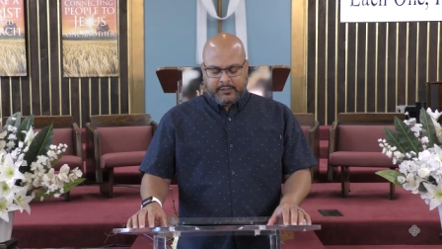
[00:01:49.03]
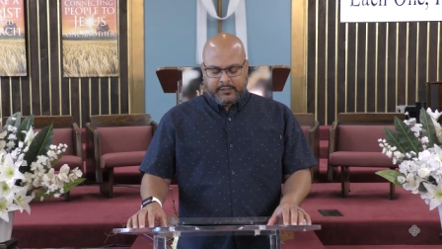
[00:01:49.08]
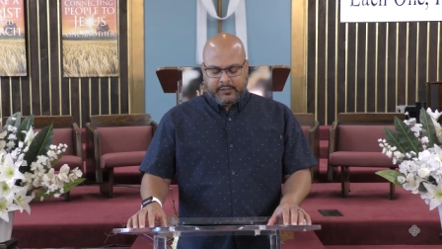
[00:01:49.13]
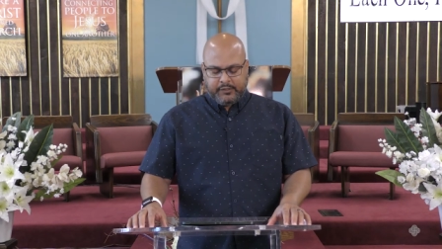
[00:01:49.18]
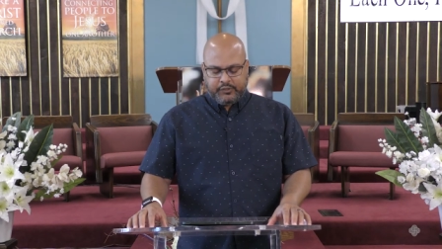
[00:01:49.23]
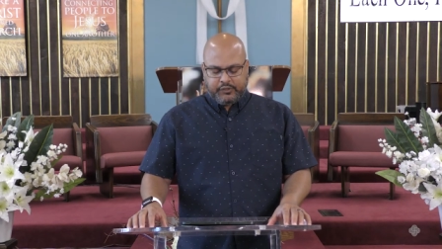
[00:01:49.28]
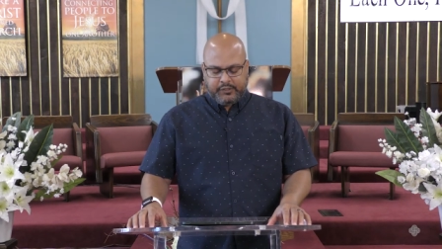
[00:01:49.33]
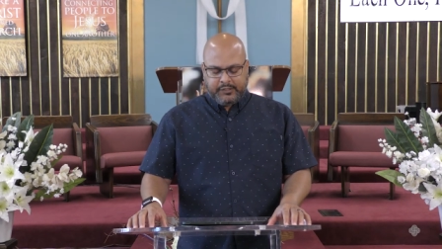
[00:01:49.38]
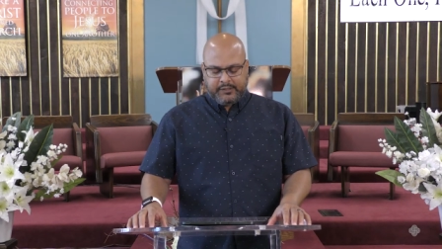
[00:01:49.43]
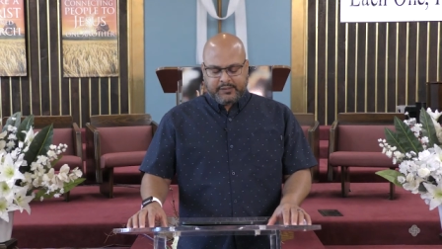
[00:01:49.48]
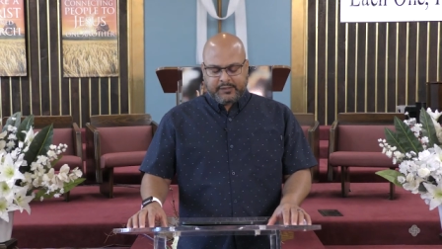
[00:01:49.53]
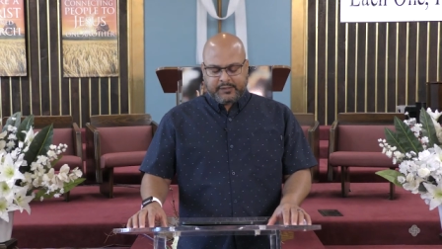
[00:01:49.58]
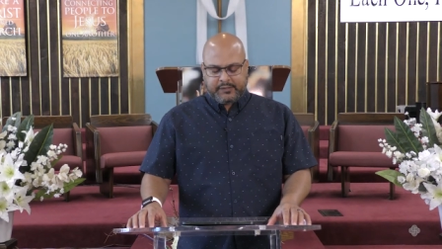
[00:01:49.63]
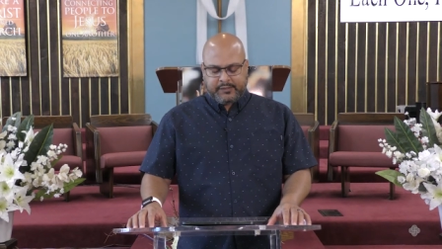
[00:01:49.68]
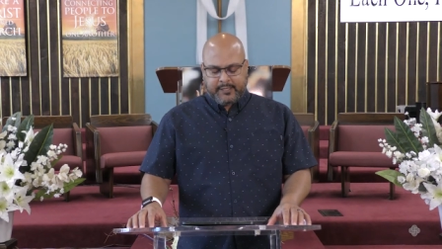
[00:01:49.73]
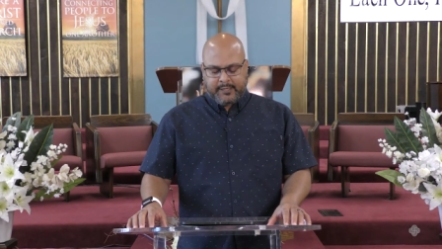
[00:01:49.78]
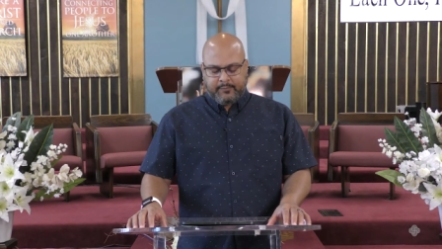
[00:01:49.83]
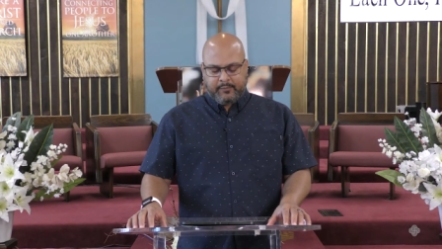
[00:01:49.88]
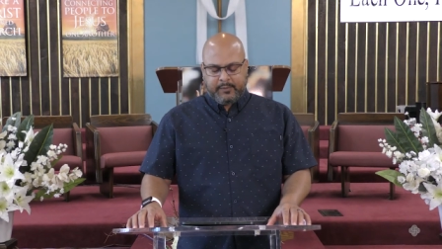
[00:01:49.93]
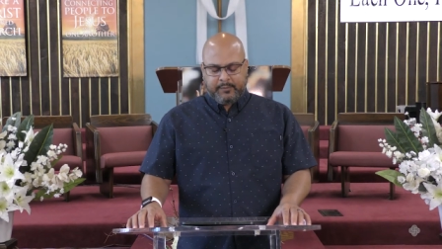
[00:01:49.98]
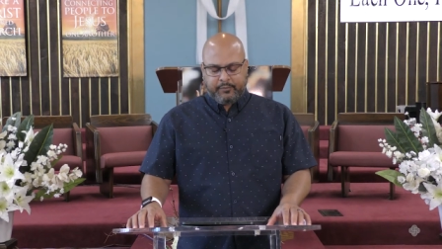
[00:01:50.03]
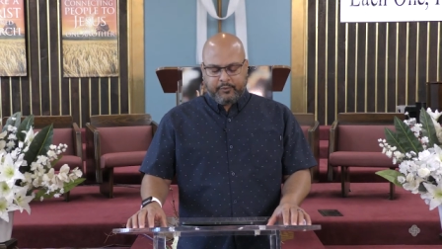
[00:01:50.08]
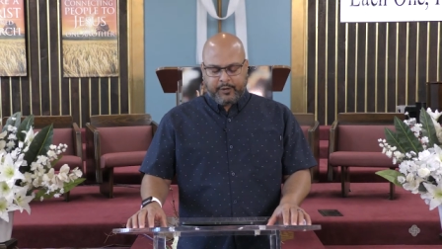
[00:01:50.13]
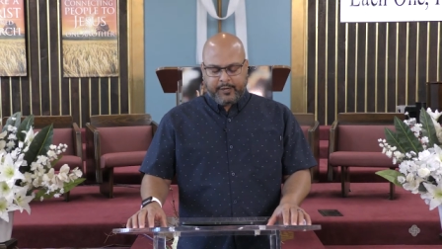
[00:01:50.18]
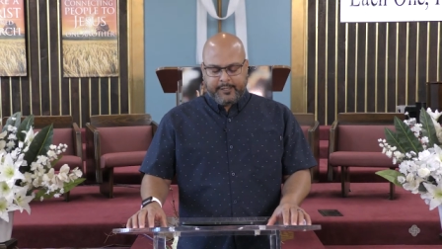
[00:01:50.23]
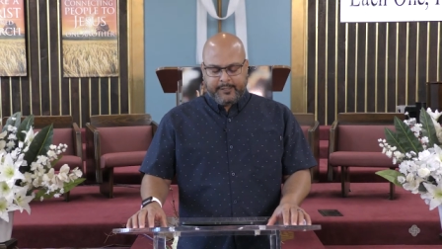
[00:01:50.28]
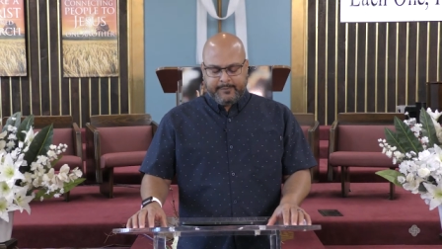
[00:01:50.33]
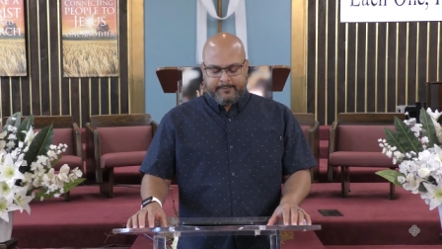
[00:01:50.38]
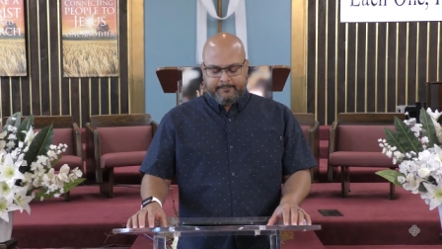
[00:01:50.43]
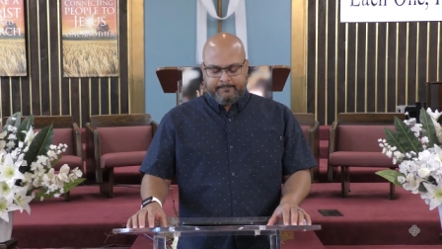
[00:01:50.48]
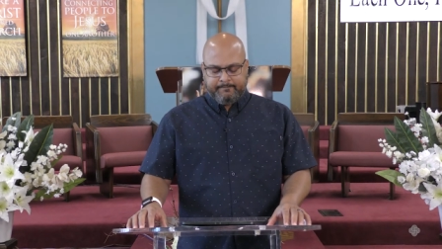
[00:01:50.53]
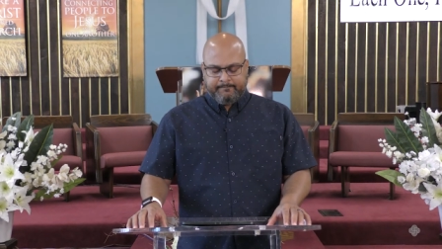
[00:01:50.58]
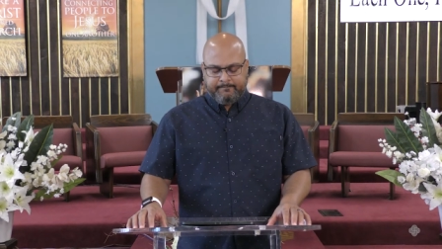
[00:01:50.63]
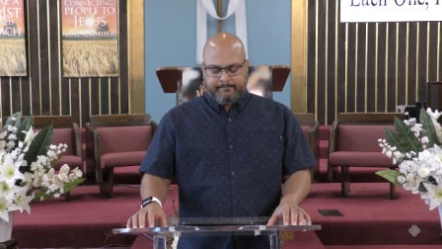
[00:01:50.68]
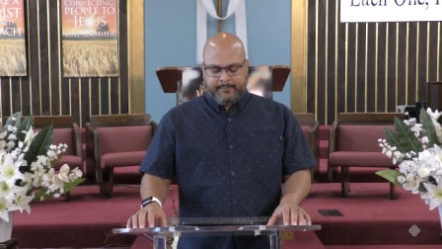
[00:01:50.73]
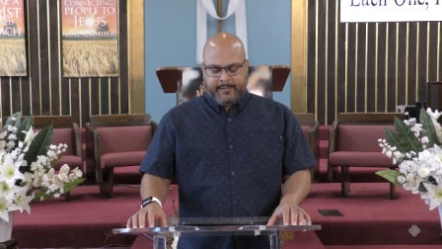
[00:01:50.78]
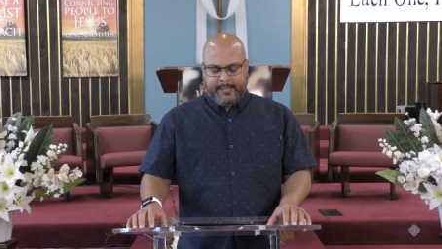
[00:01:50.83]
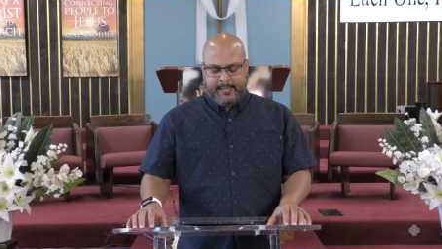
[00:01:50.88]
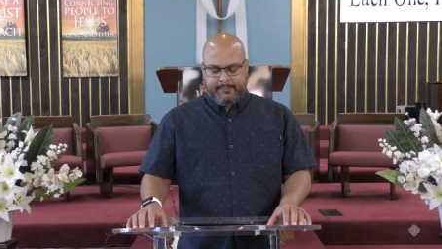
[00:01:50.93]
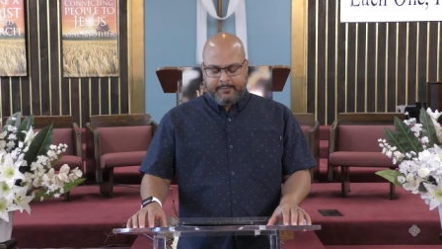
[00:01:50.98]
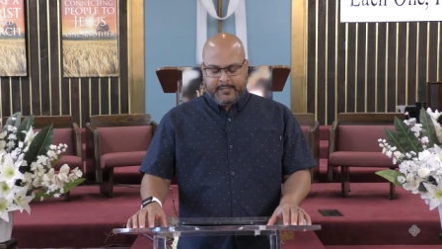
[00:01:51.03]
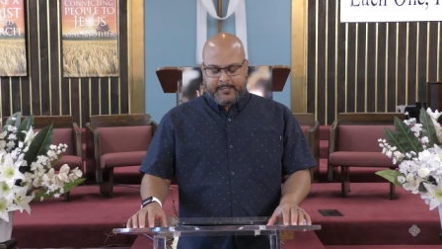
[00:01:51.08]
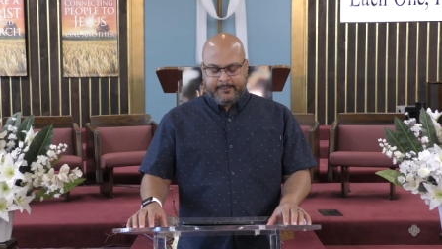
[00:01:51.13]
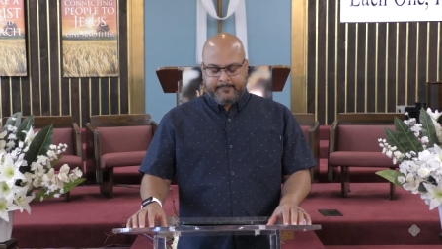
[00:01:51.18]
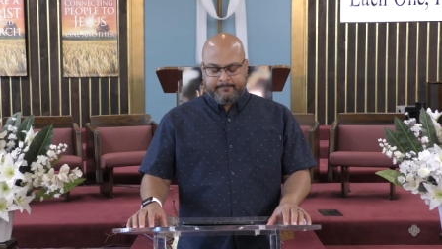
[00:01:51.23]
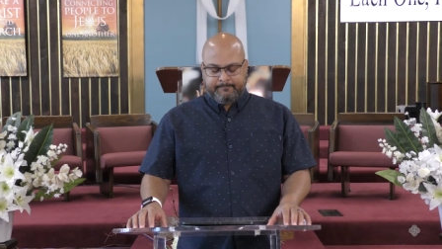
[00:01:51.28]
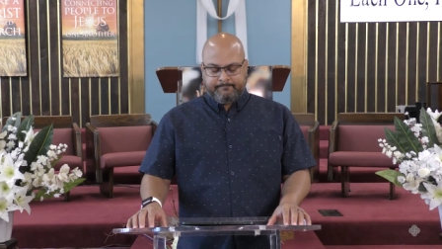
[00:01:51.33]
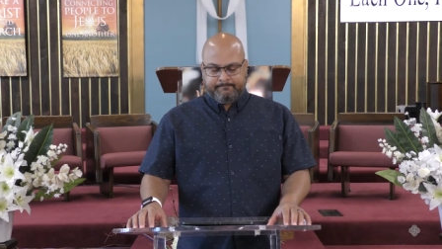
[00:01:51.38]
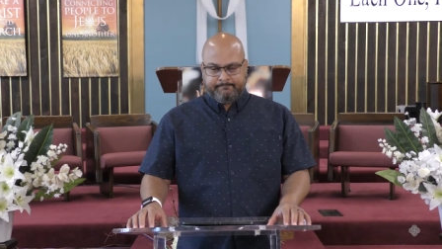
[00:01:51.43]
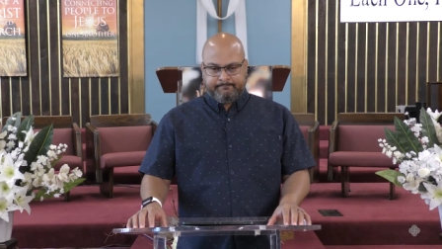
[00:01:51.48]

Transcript: In Jesus' name we pray. Amen.